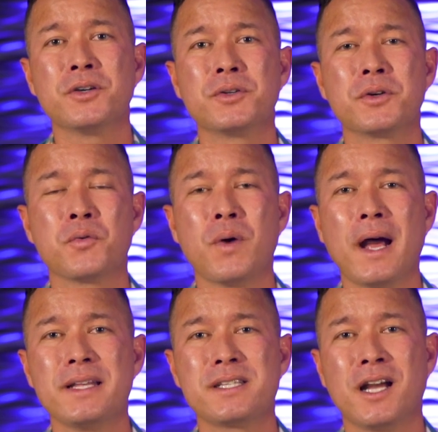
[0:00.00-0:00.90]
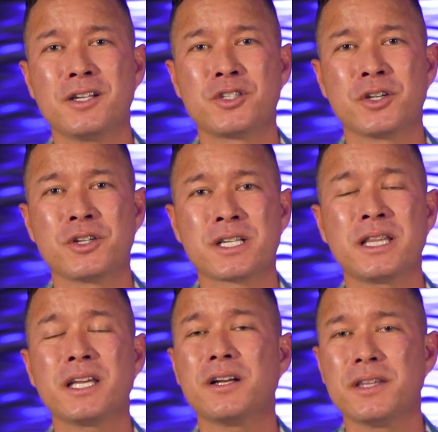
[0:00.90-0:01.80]
go to arise.church,
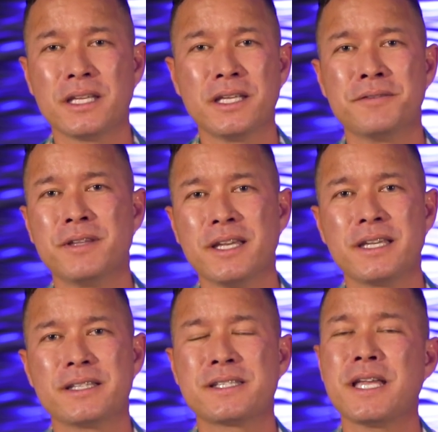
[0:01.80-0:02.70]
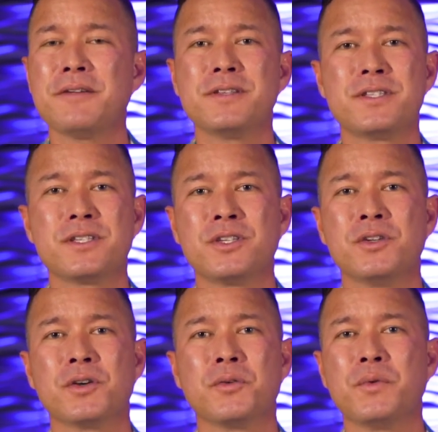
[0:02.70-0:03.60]
click on the give link. It's safe and
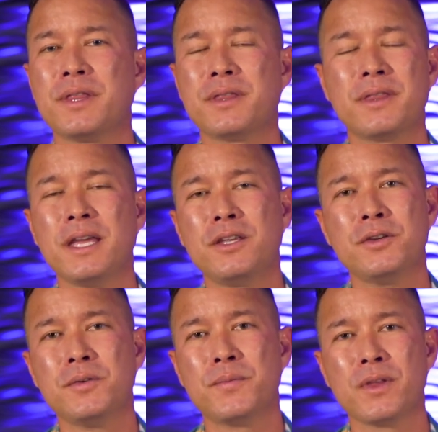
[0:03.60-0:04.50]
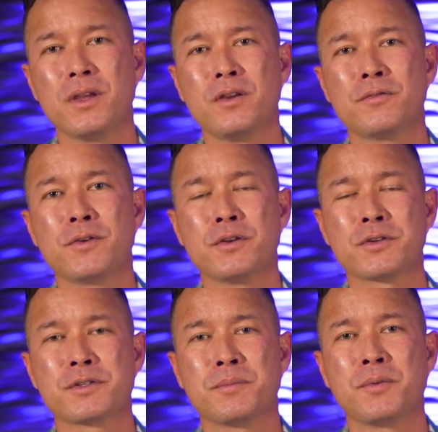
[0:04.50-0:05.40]
secure. We thank you for your
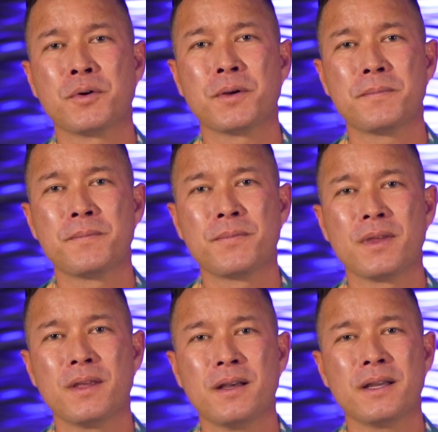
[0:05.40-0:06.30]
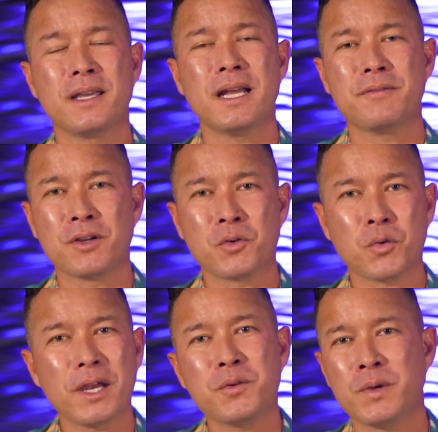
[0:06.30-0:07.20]
support. Again, have a
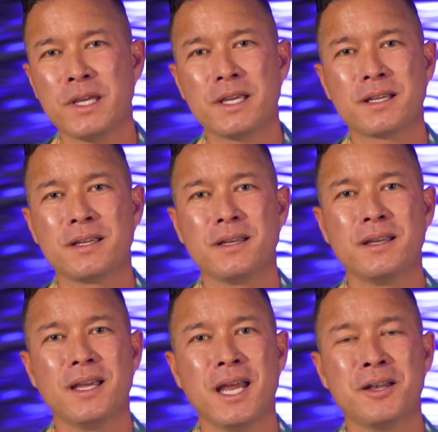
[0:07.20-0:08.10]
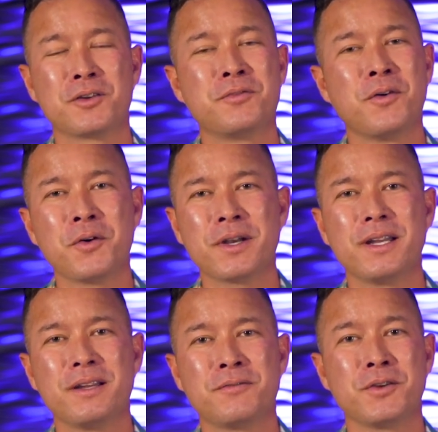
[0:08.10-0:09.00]
great week and look forward
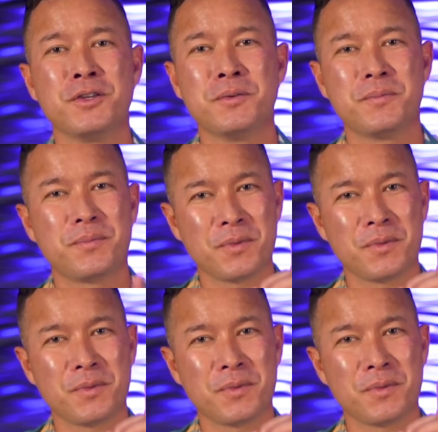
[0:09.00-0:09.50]
for you